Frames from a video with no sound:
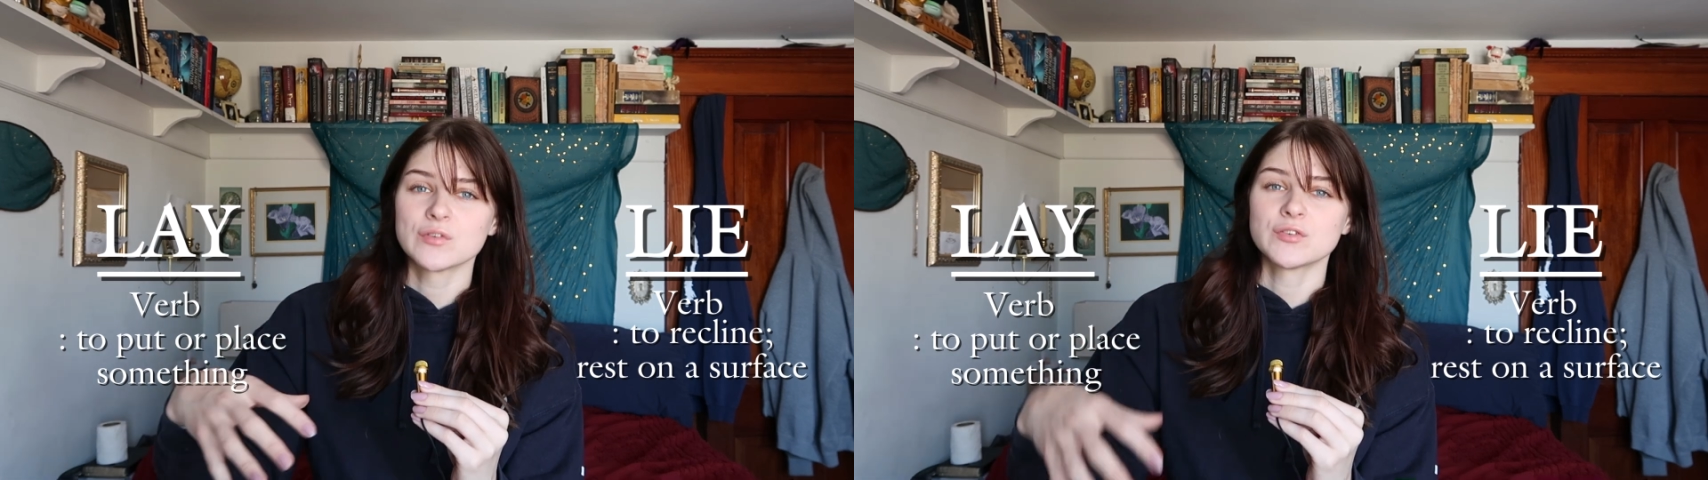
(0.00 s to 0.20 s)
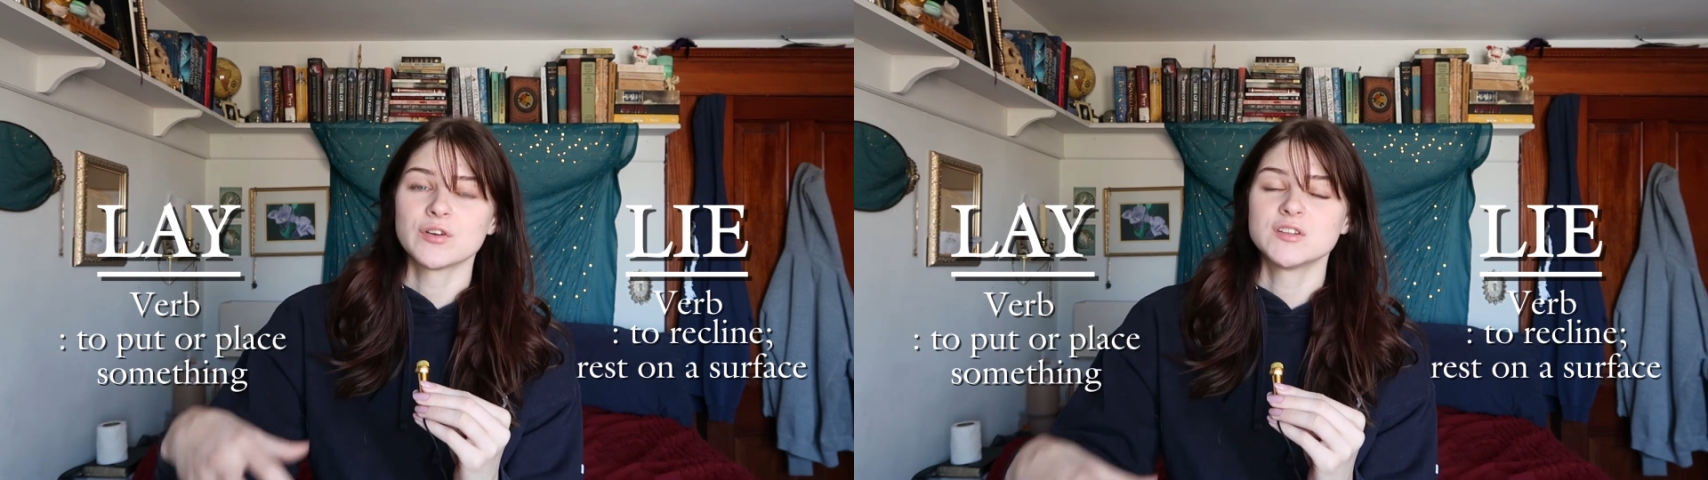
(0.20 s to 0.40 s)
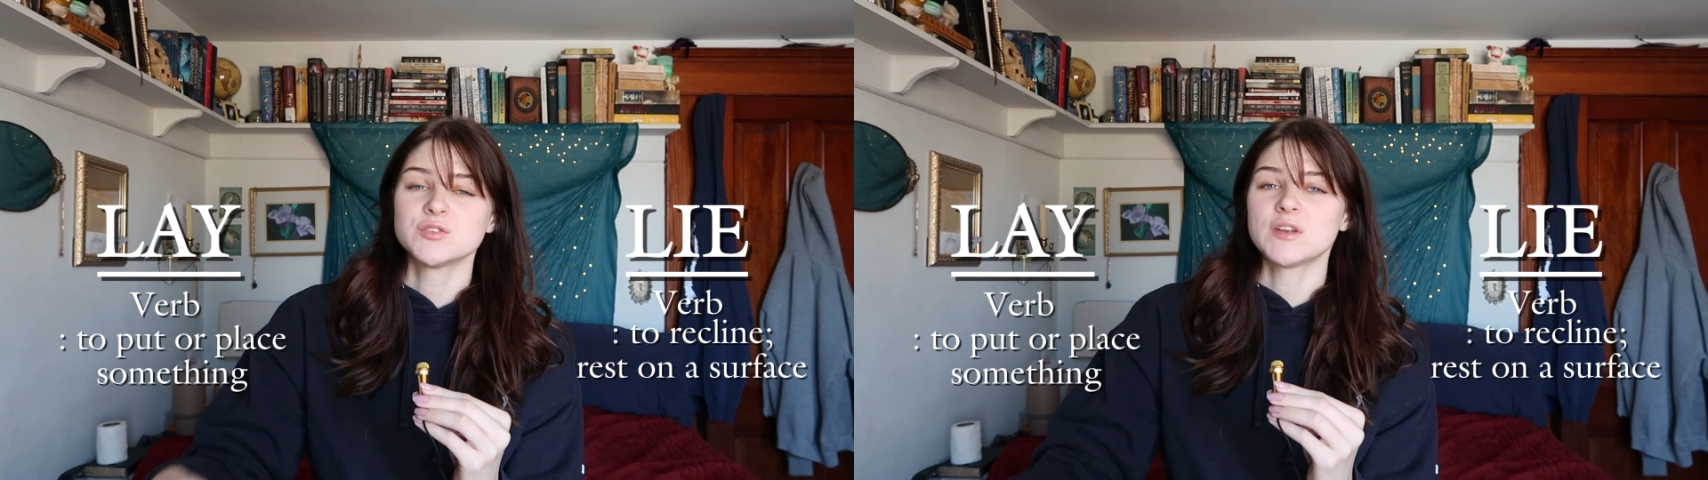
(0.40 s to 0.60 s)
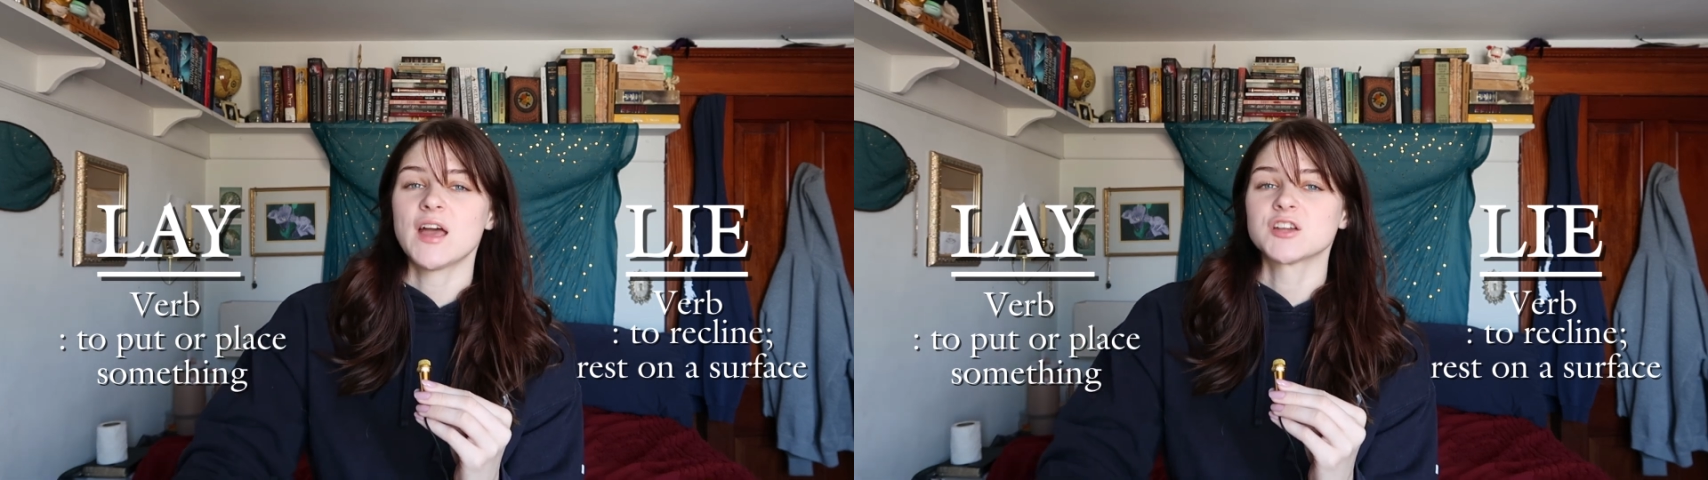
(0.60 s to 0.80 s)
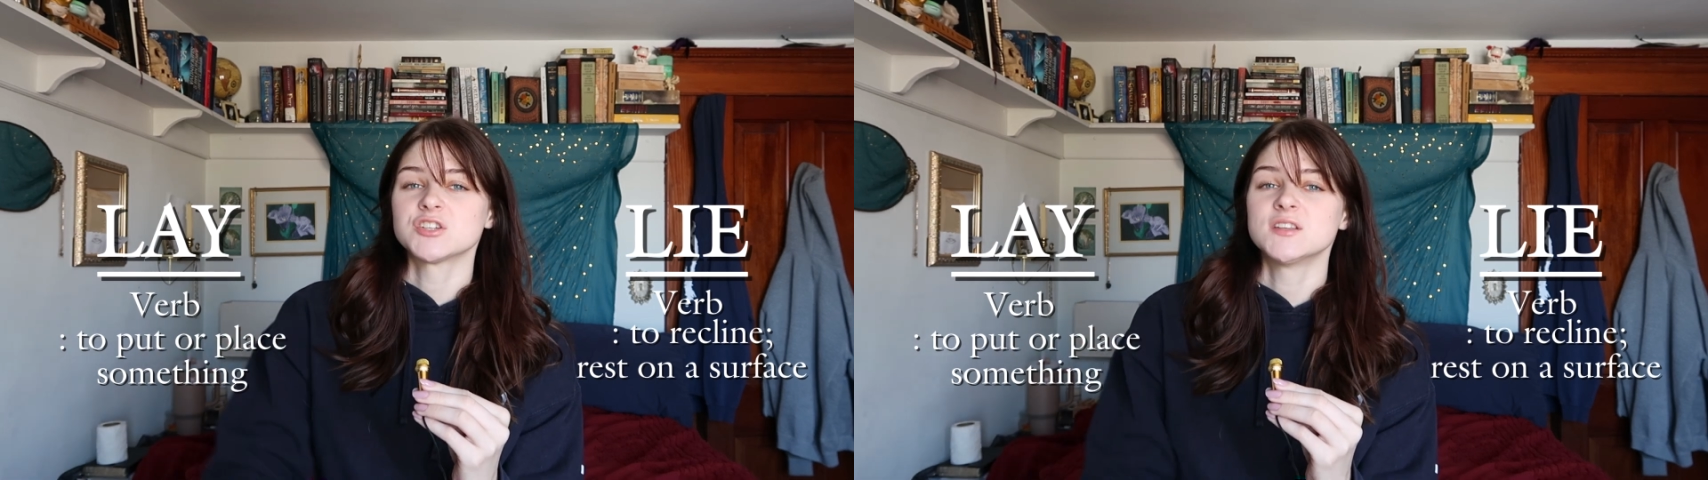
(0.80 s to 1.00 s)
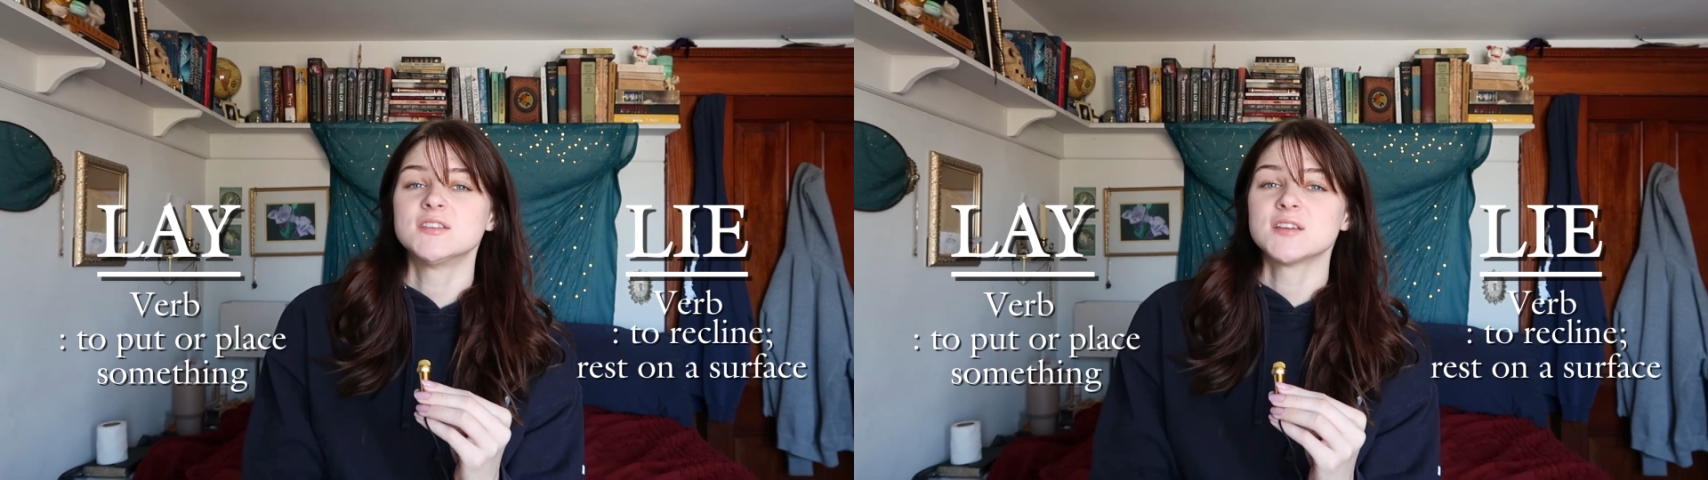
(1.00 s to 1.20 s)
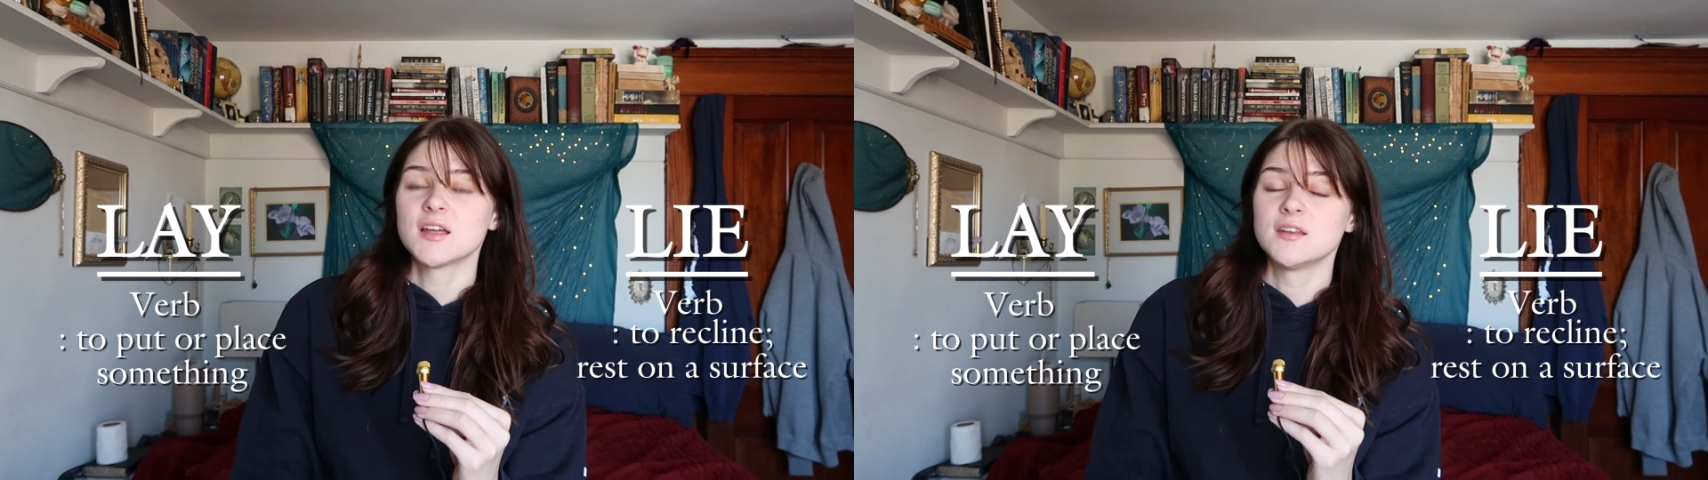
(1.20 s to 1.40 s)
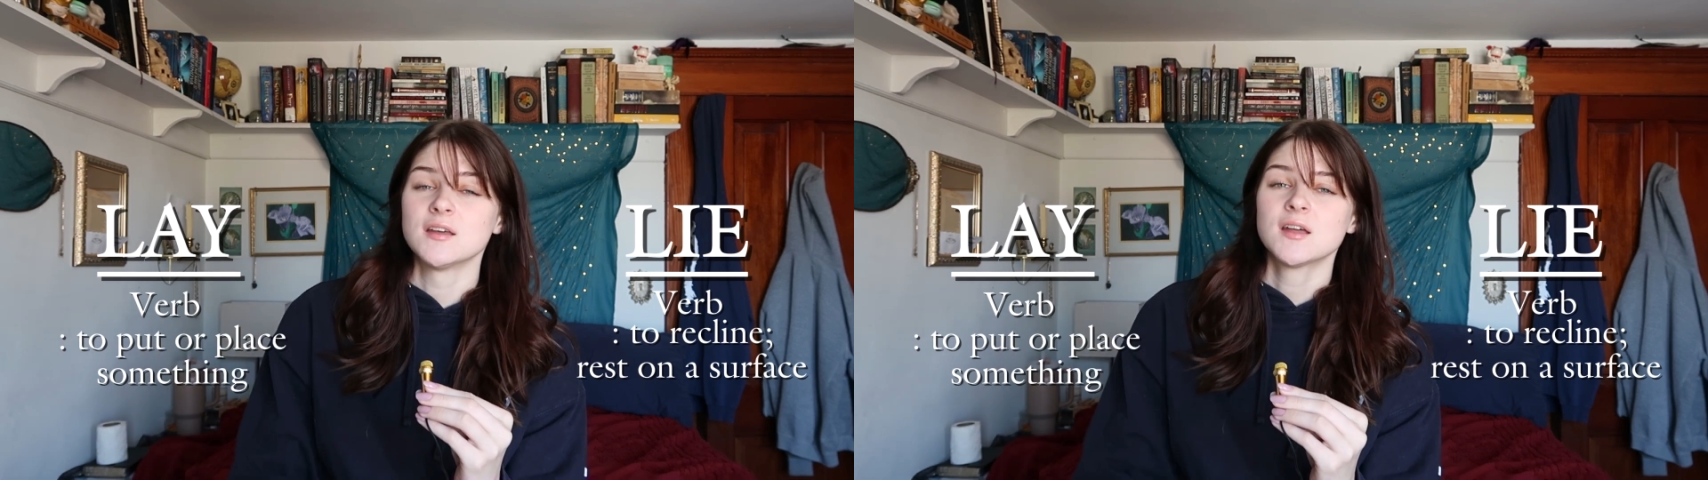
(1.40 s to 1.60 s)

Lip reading: referring to an action done